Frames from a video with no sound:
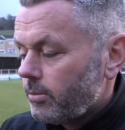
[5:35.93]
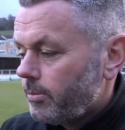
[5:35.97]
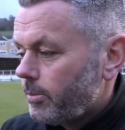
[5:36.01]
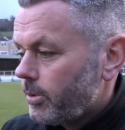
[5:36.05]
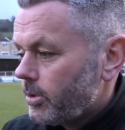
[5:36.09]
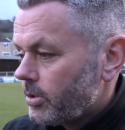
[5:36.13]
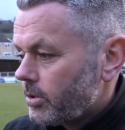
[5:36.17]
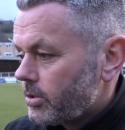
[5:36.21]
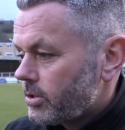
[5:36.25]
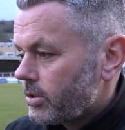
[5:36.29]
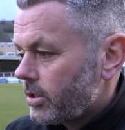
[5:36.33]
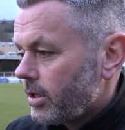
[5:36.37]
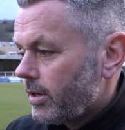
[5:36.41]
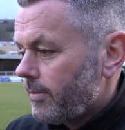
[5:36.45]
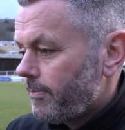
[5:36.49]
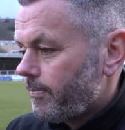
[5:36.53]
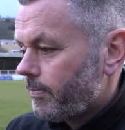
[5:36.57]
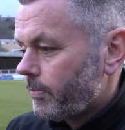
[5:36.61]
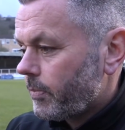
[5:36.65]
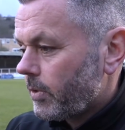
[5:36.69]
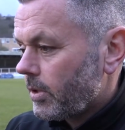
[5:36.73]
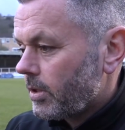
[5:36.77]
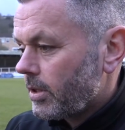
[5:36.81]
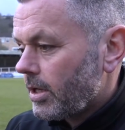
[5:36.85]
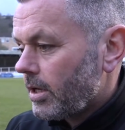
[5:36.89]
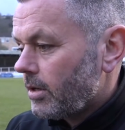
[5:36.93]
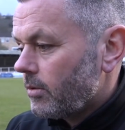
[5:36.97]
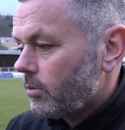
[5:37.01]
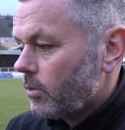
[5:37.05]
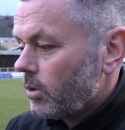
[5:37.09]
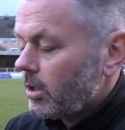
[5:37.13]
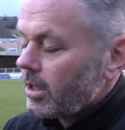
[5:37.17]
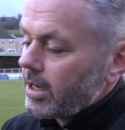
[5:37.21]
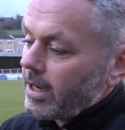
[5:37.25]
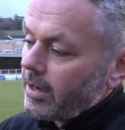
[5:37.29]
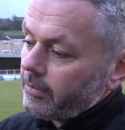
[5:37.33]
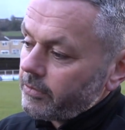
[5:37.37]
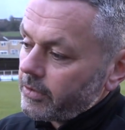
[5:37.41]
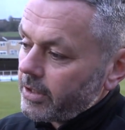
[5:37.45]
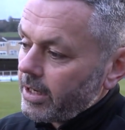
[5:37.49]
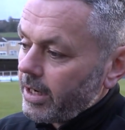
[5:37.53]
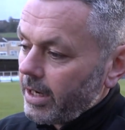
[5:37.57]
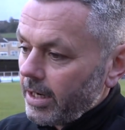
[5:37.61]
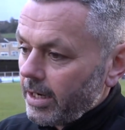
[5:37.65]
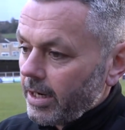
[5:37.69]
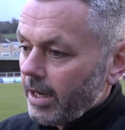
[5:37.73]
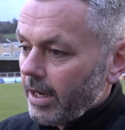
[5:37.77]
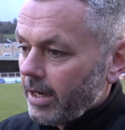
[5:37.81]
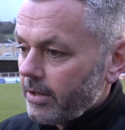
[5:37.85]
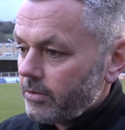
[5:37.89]
But um, that we'll look after that
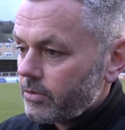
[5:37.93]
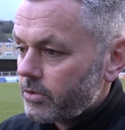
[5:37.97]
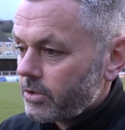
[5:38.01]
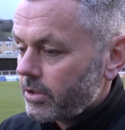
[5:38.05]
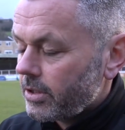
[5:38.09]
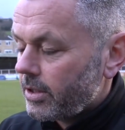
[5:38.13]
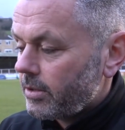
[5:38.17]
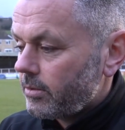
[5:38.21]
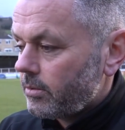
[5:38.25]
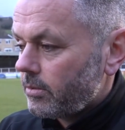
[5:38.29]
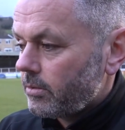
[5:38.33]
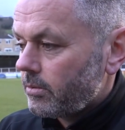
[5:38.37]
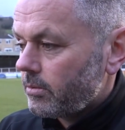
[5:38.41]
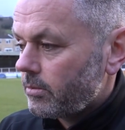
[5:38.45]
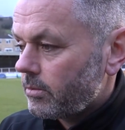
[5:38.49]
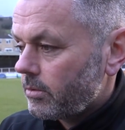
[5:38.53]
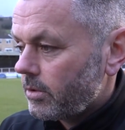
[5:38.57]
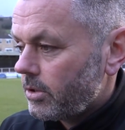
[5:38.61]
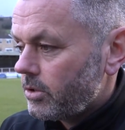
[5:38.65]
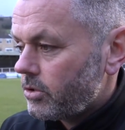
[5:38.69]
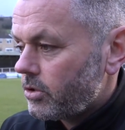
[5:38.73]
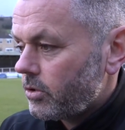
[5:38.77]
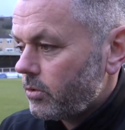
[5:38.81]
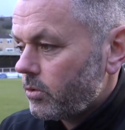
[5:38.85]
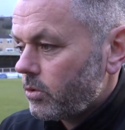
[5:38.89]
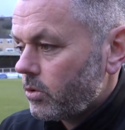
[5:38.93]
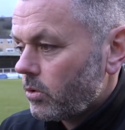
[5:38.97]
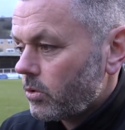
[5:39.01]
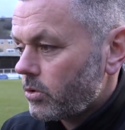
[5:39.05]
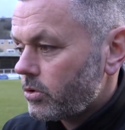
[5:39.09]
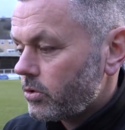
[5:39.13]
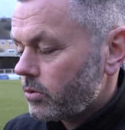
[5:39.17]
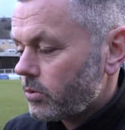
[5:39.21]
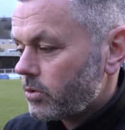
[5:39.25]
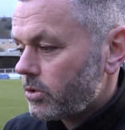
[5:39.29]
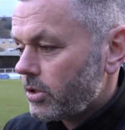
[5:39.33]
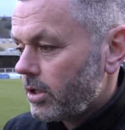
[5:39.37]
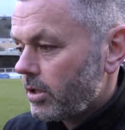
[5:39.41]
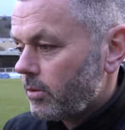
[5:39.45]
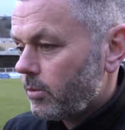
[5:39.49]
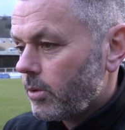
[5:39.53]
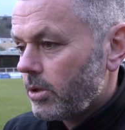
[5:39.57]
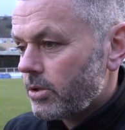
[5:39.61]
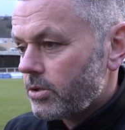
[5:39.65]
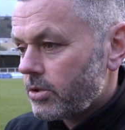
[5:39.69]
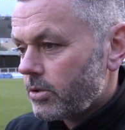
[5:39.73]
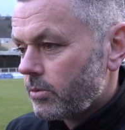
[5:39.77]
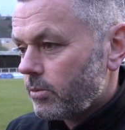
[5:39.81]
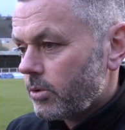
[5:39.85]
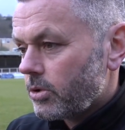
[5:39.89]
in house, and then in due course you'll see the
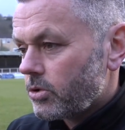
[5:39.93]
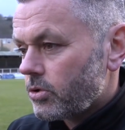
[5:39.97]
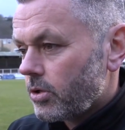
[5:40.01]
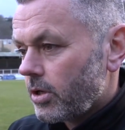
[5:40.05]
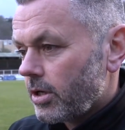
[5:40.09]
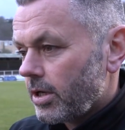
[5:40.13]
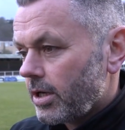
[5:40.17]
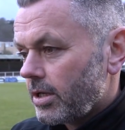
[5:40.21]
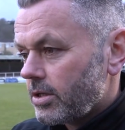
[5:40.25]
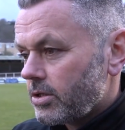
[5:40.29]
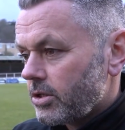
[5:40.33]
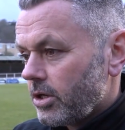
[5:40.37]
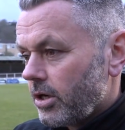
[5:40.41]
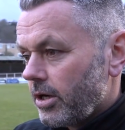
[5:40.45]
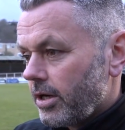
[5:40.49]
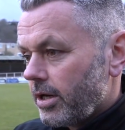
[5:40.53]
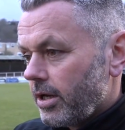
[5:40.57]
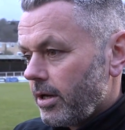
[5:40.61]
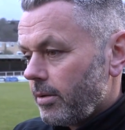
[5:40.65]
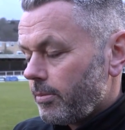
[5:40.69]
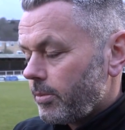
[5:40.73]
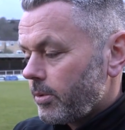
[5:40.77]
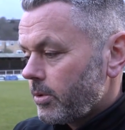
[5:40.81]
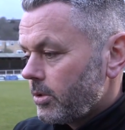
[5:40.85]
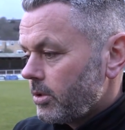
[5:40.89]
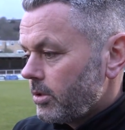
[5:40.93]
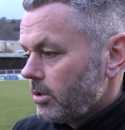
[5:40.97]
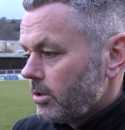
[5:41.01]
ones that we're trying to get tied up